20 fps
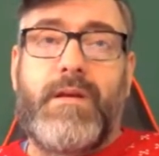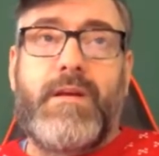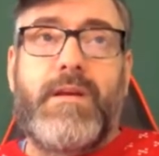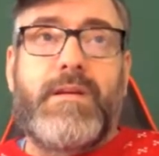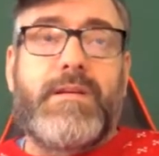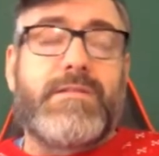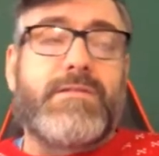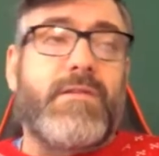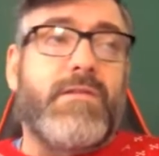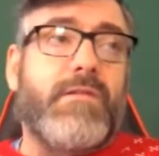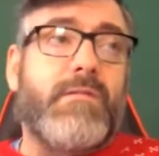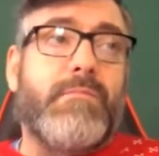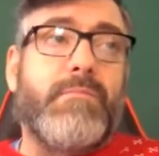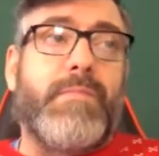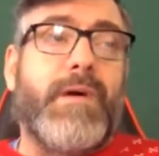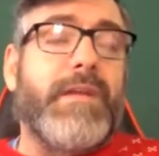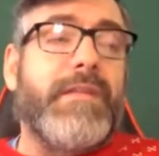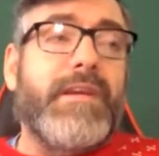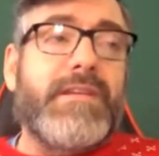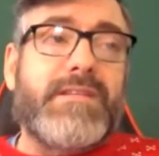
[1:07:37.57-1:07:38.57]
So
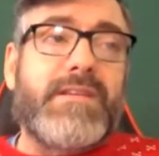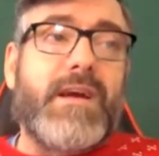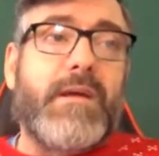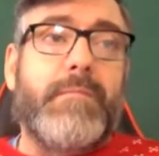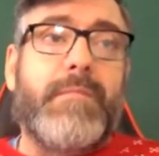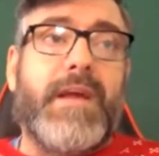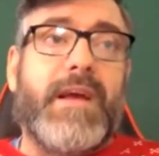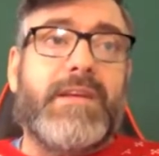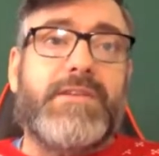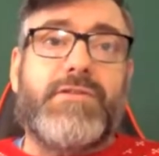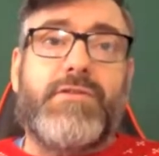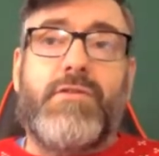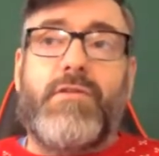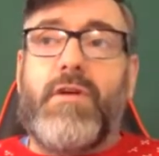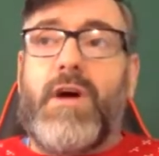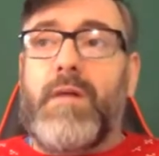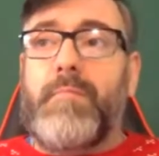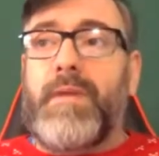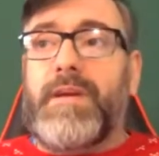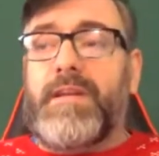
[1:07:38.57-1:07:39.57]
by this time next year,
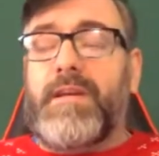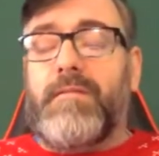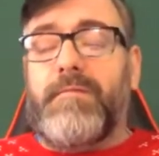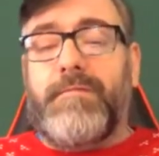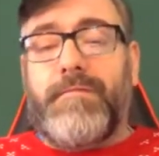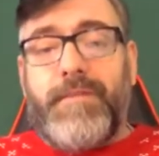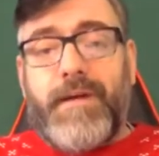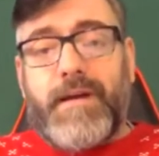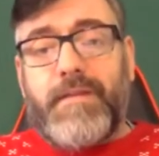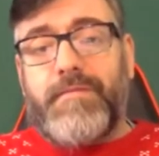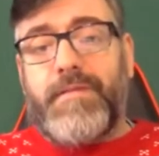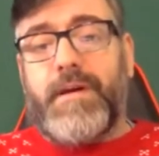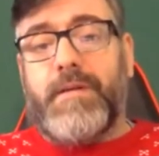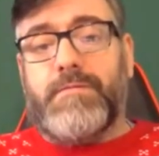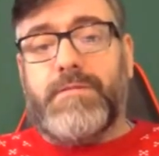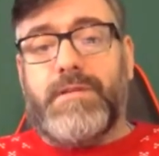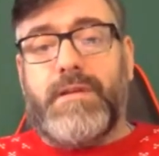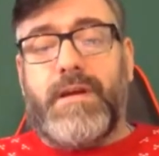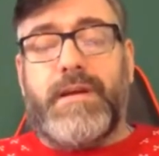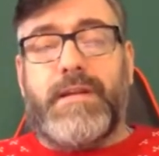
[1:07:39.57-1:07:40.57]
I might have
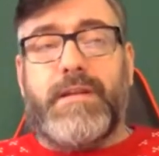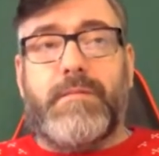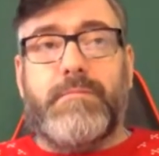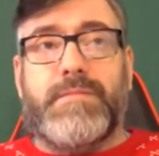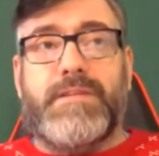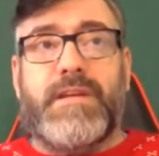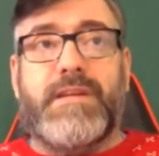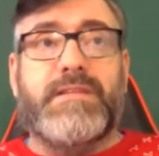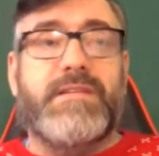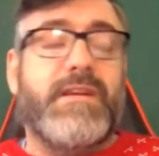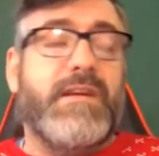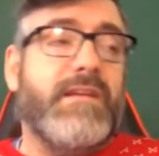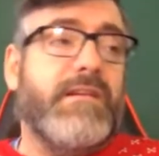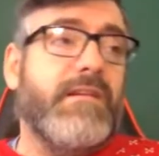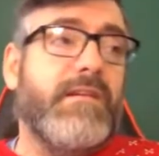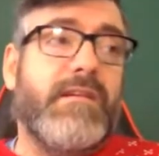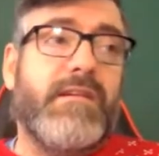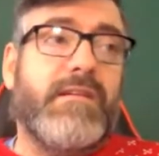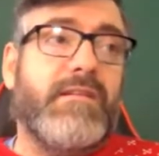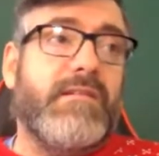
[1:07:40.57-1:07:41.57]
5,000 items listed
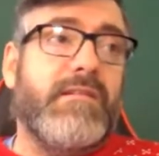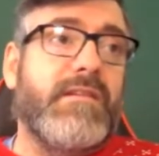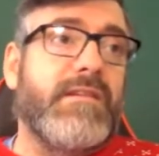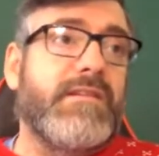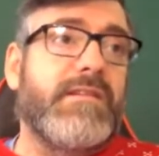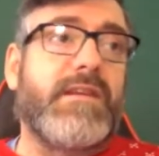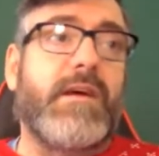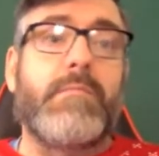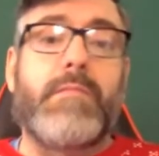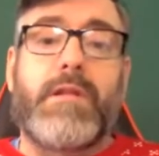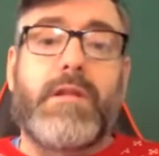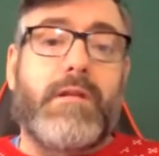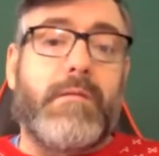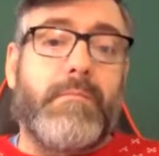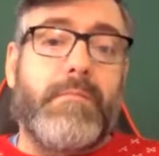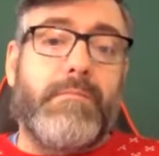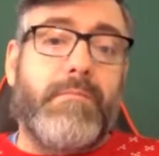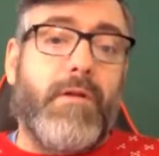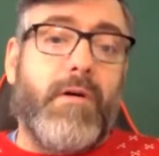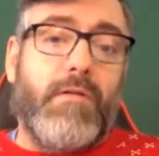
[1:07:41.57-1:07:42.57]
and double the
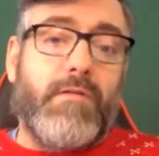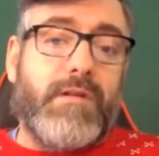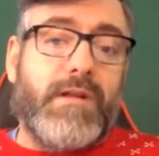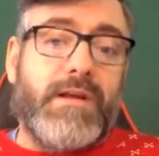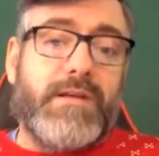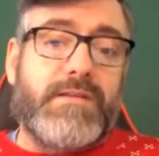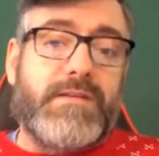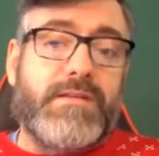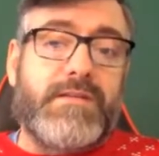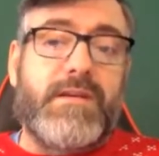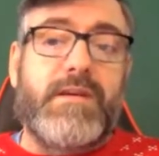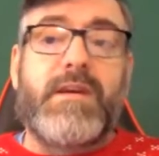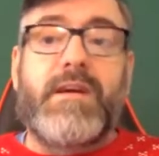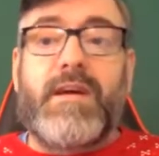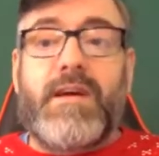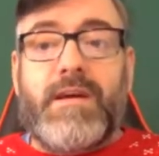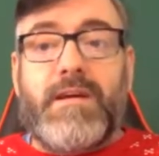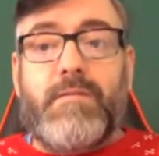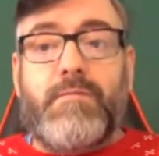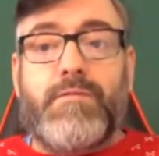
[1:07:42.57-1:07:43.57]
blog list,
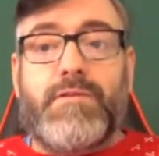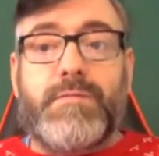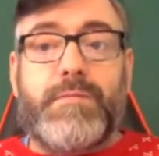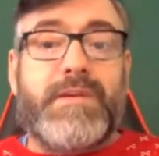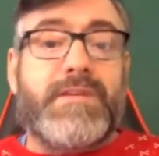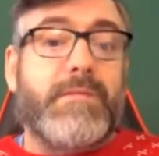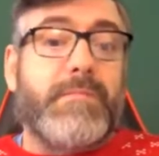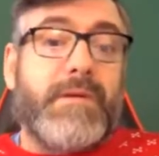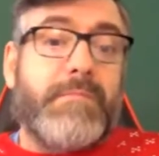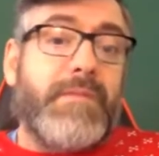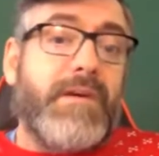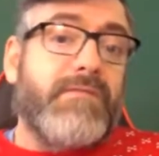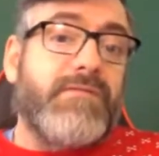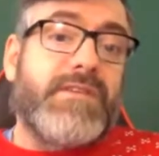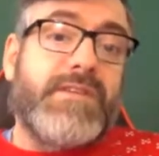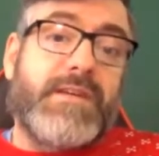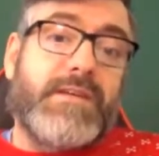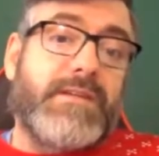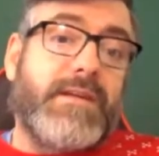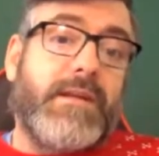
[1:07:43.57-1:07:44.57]
which means I might be having
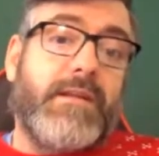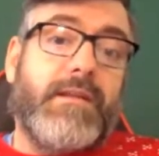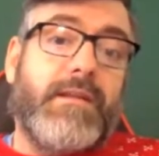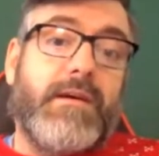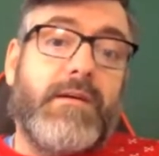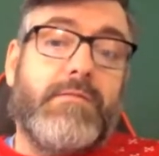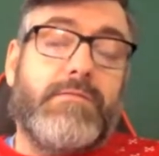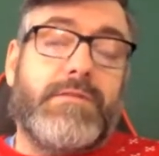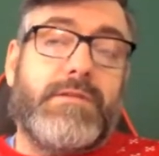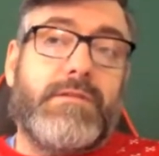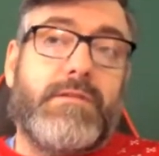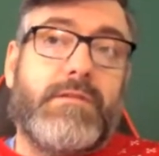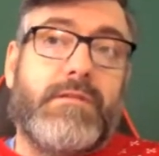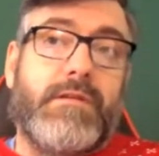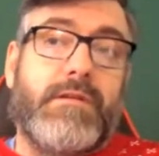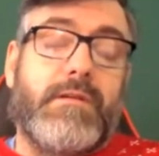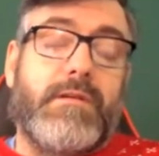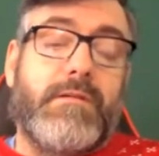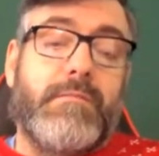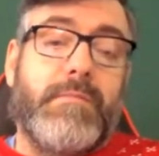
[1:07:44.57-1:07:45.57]
16,000
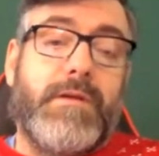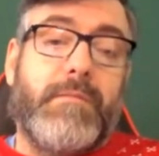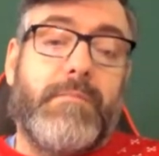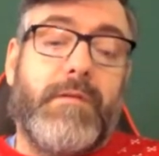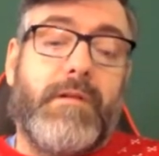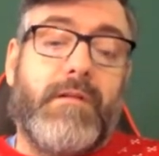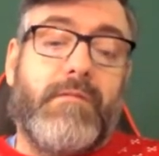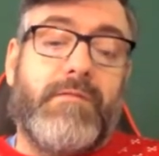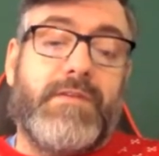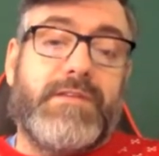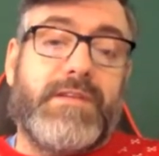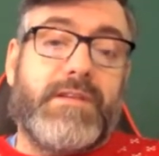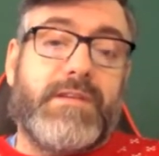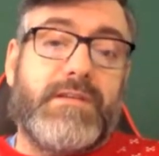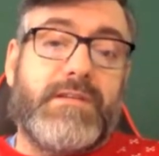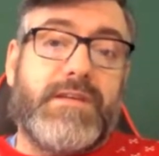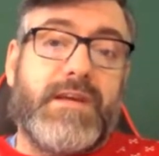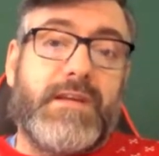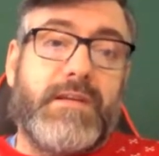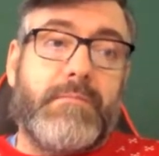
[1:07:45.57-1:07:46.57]
people visit the
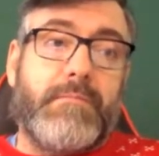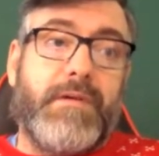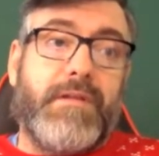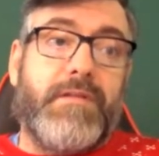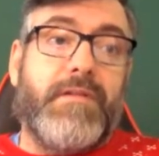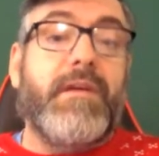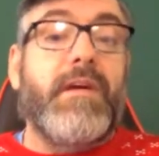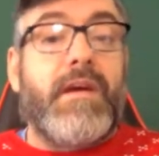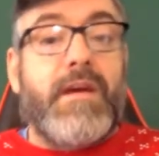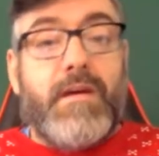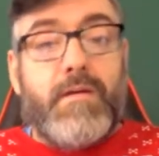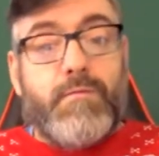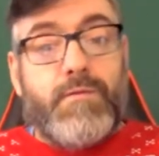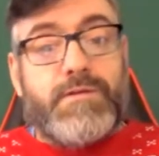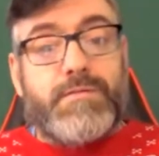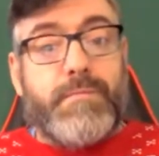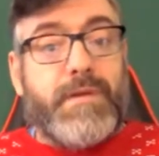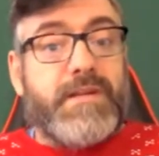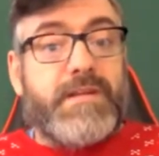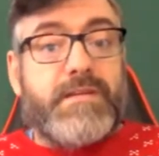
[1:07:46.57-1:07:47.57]
site a month, which
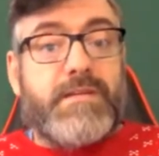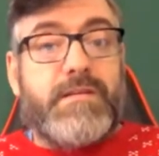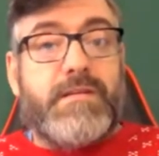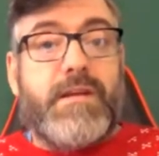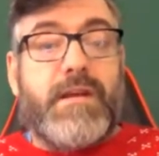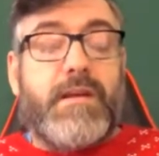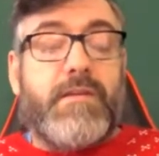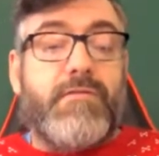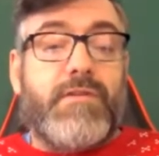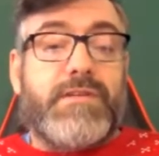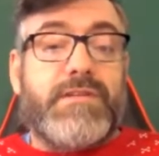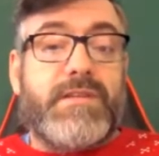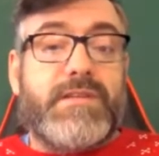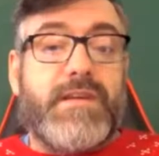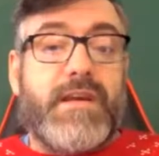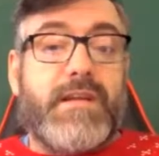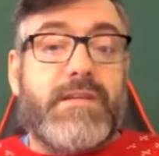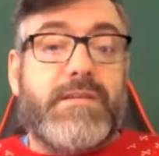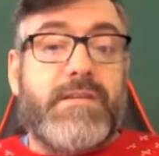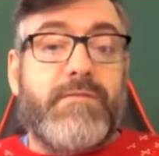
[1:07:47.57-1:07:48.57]
might increase the
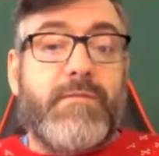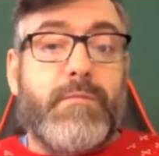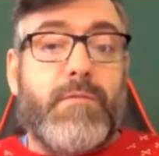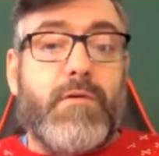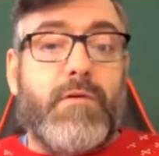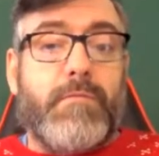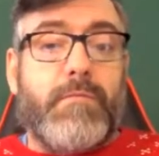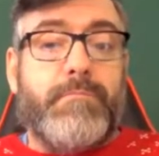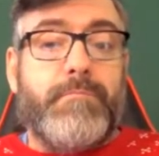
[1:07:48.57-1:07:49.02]
sales even more.